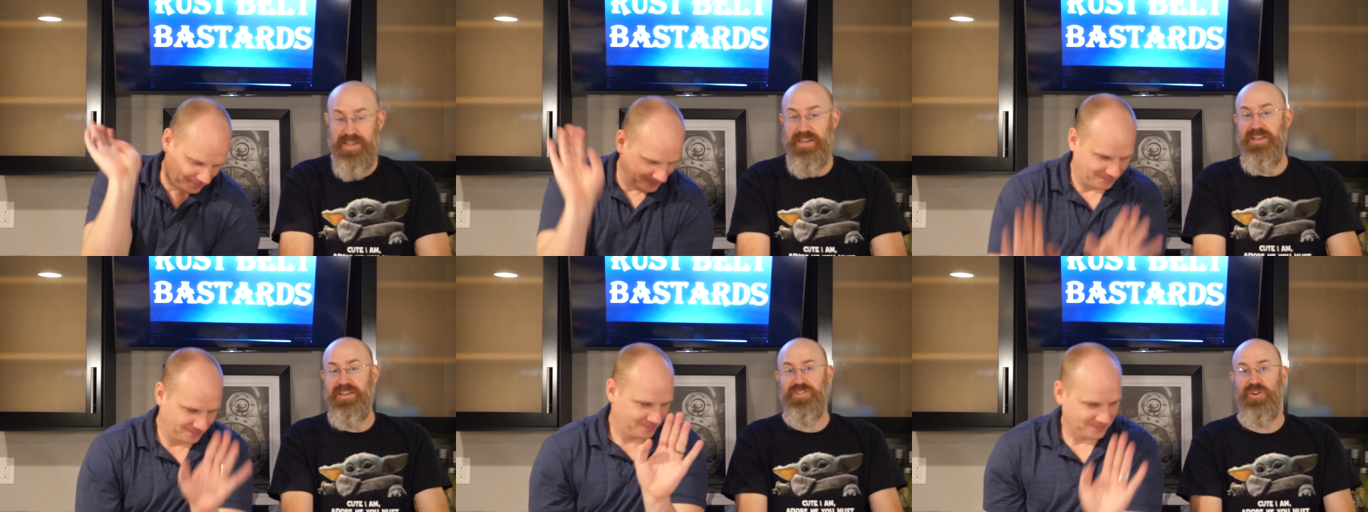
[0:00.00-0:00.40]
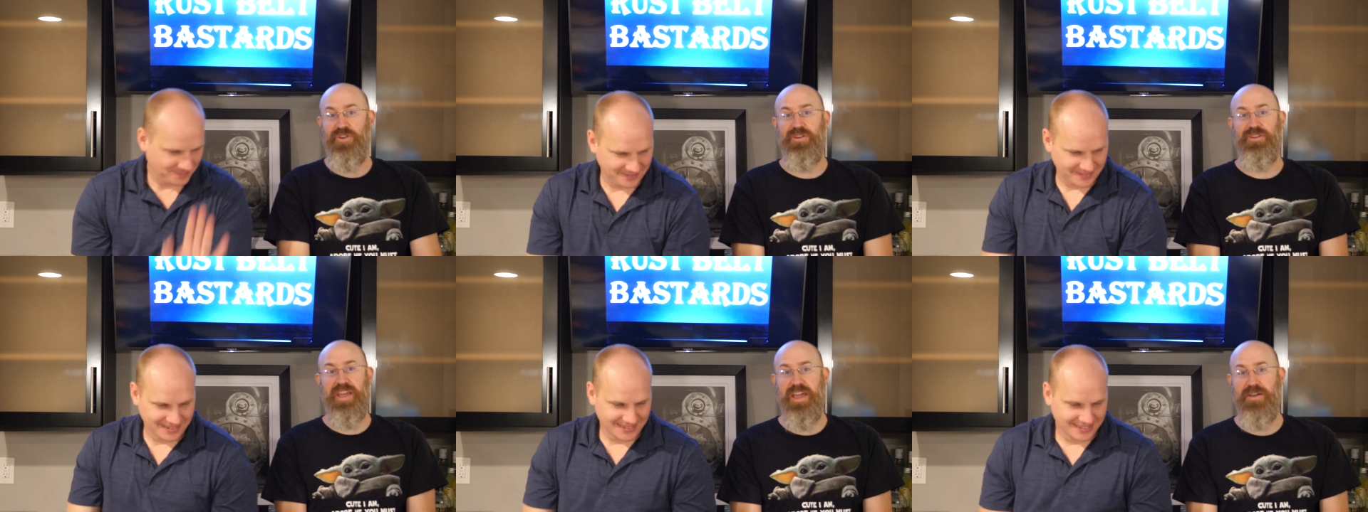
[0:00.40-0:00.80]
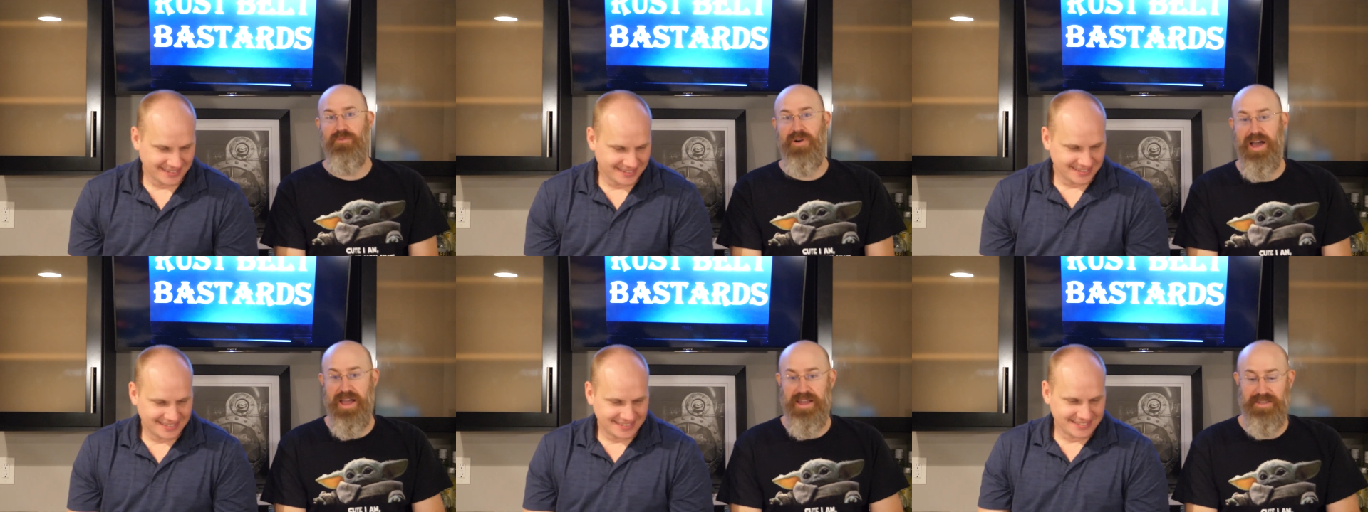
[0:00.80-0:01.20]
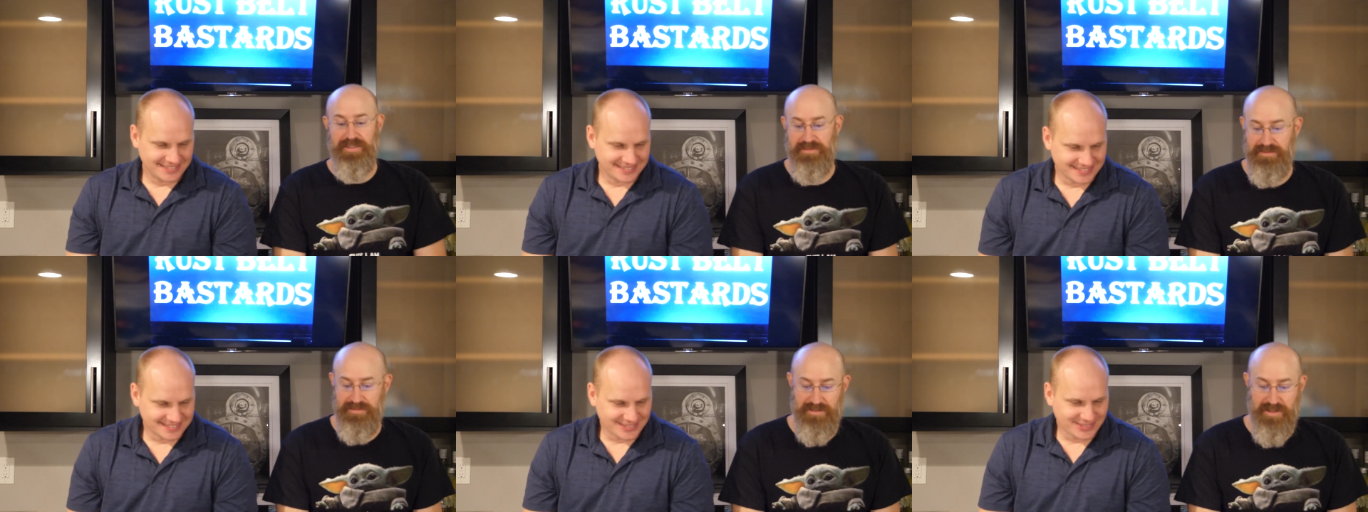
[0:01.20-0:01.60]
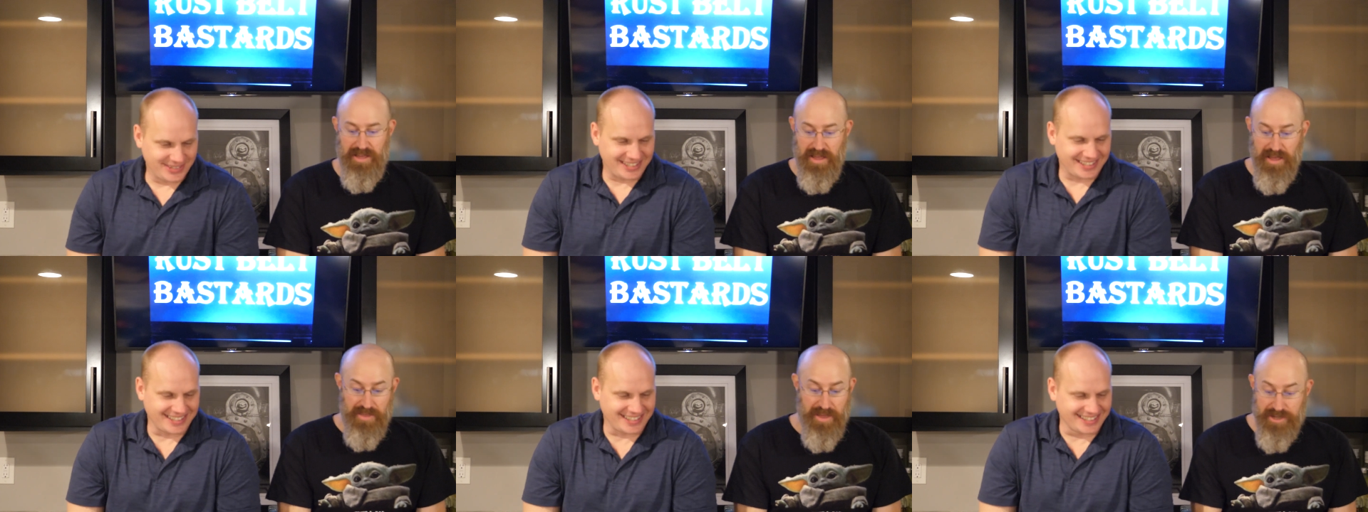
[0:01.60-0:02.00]
Speaker 1: His her KY.
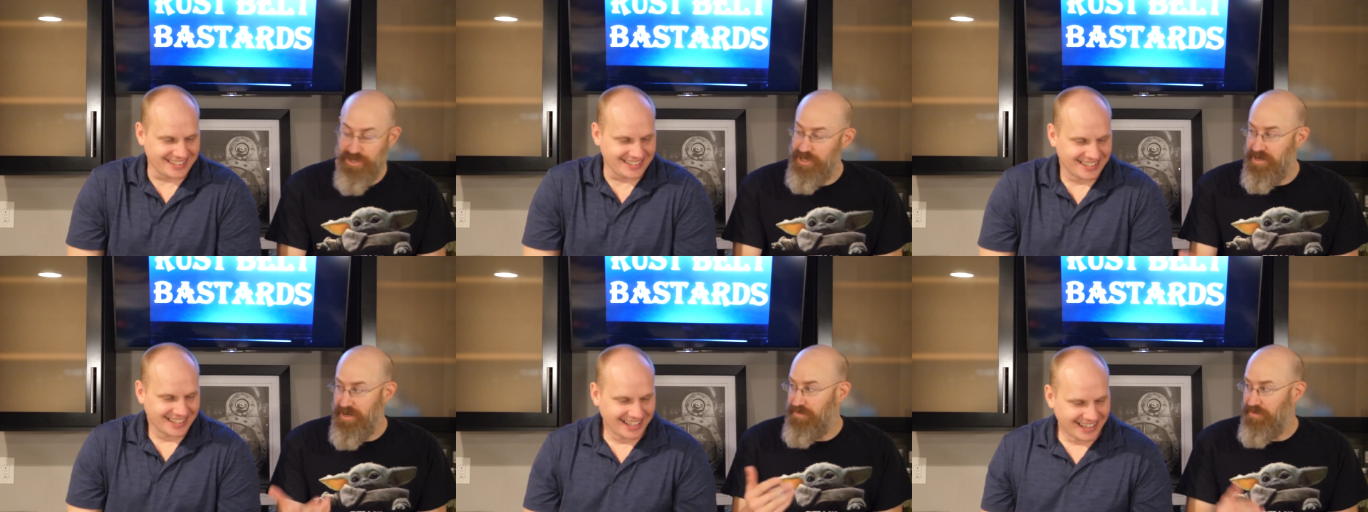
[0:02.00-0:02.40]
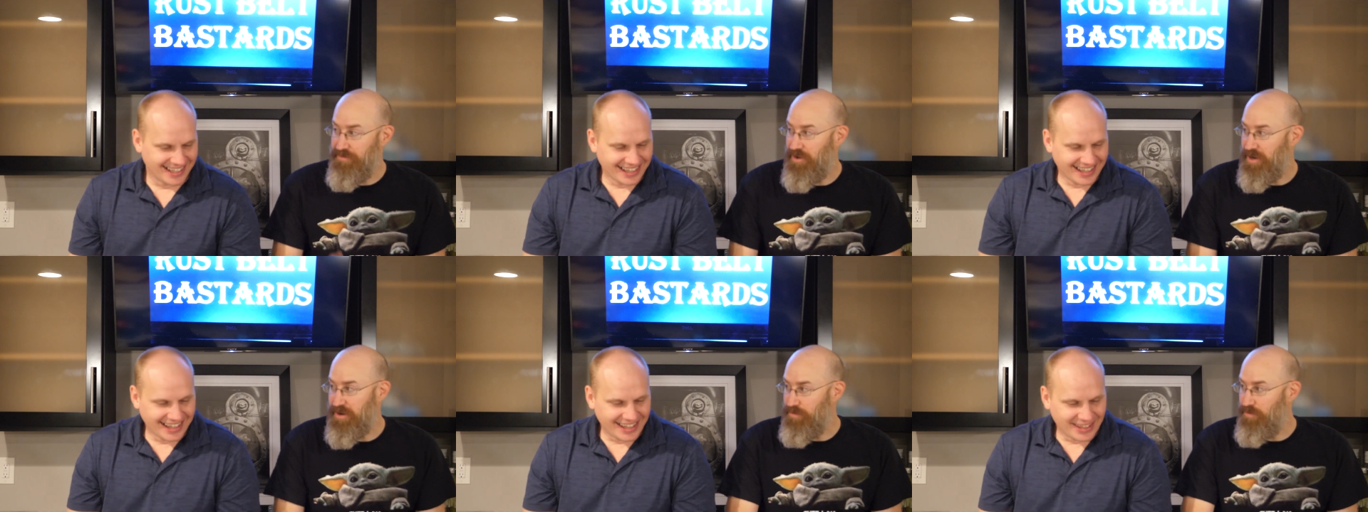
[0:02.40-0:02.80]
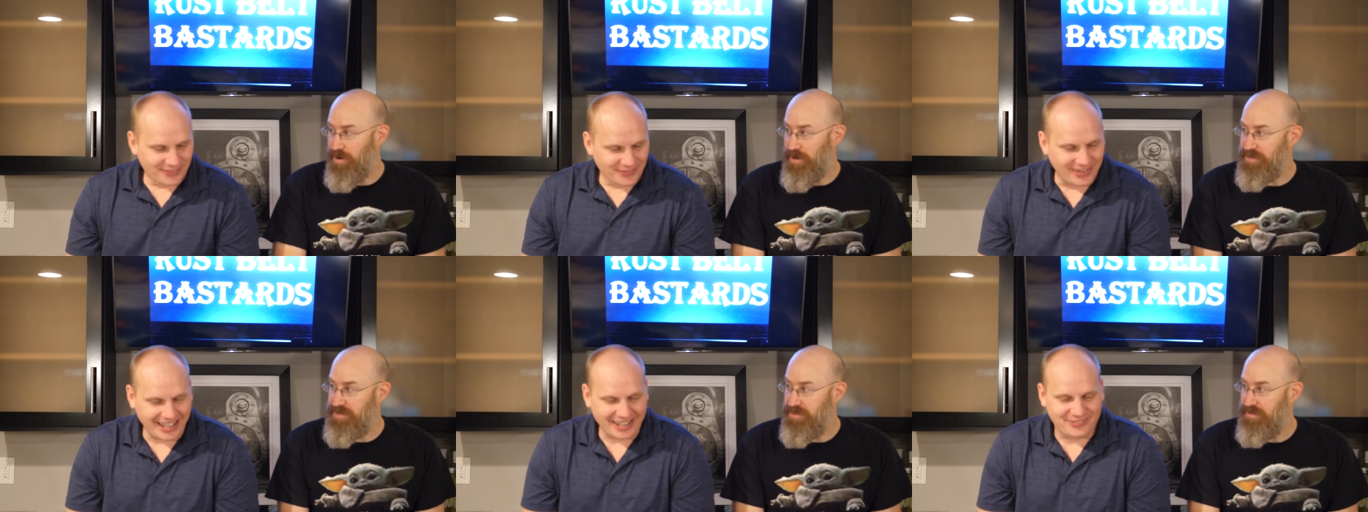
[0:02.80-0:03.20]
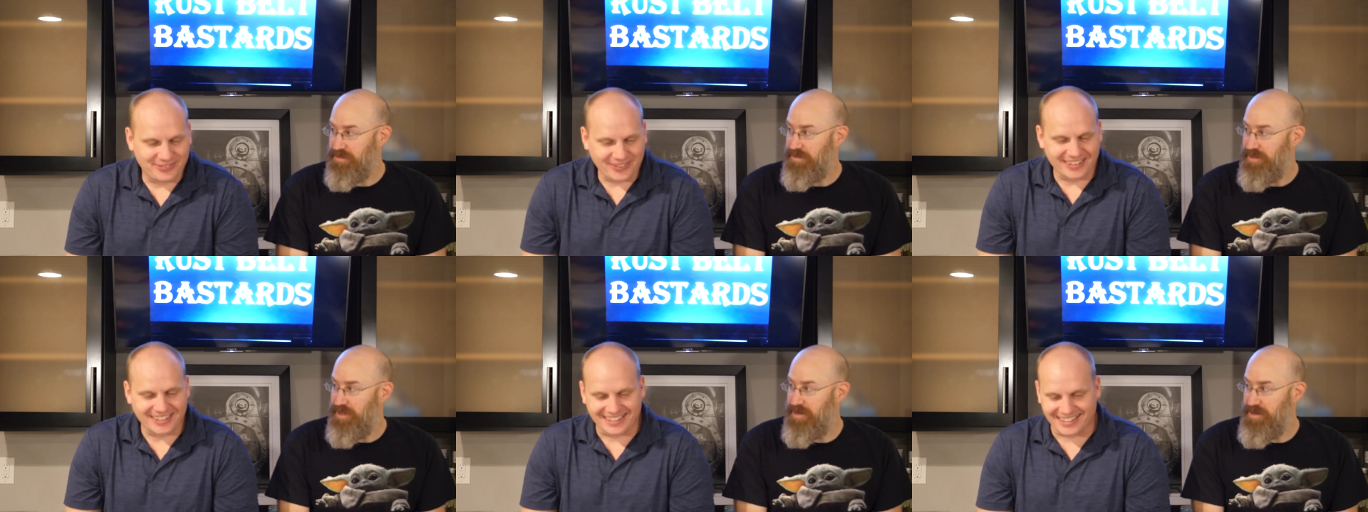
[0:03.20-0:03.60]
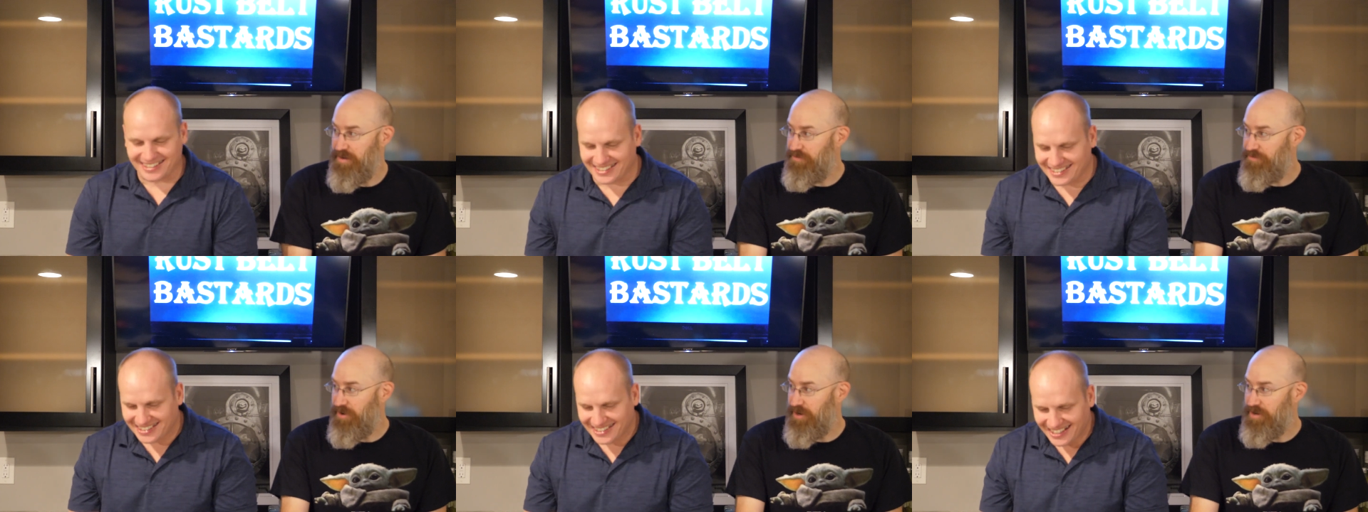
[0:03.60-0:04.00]
That shit never fucking works. it
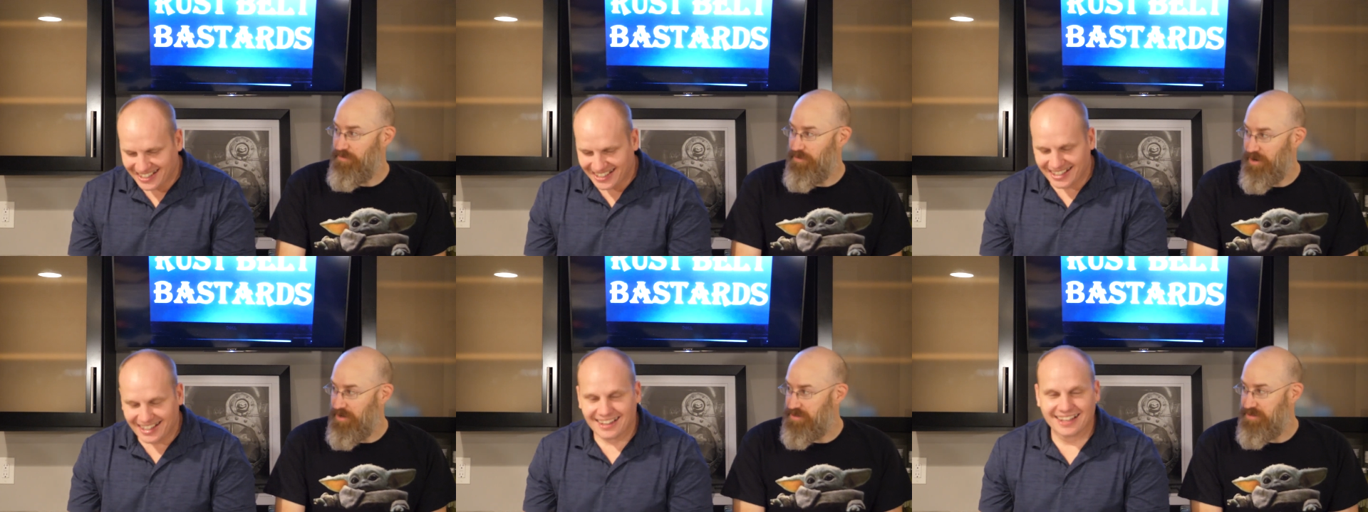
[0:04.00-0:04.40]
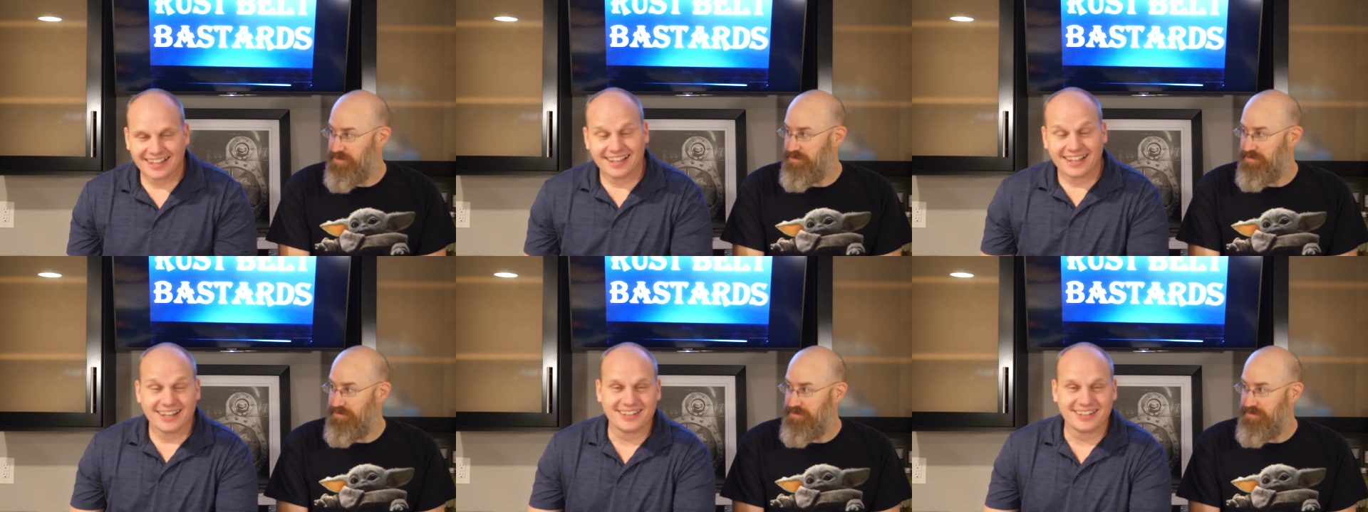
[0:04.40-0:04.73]
never fucking works.